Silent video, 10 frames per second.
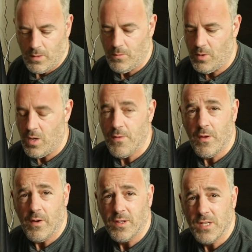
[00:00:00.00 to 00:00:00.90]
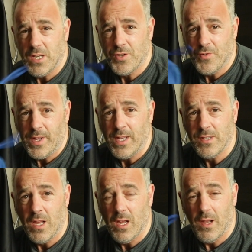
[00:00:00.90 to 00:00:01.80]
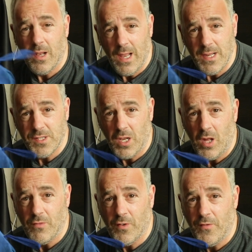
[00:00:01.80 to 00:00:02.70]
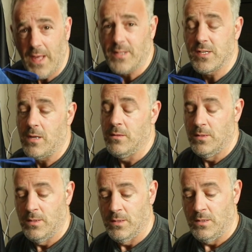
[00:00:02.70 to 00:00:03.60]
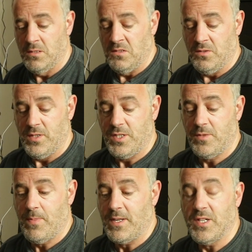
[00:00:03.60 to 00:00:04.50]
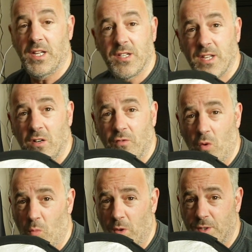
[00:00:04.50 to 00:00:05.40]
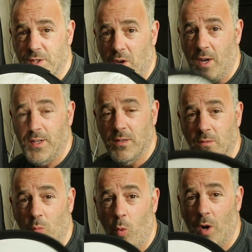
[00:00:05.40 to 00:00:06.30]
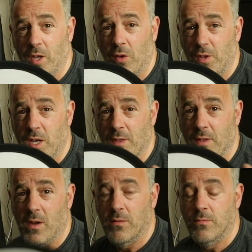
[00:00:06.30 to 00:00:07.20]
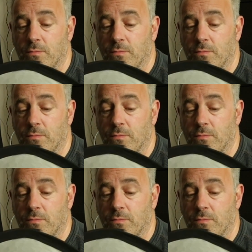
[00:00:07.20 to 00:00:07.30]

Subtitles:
My other accessory is a blaster light reflector. This is basically silver on one side, white on the other.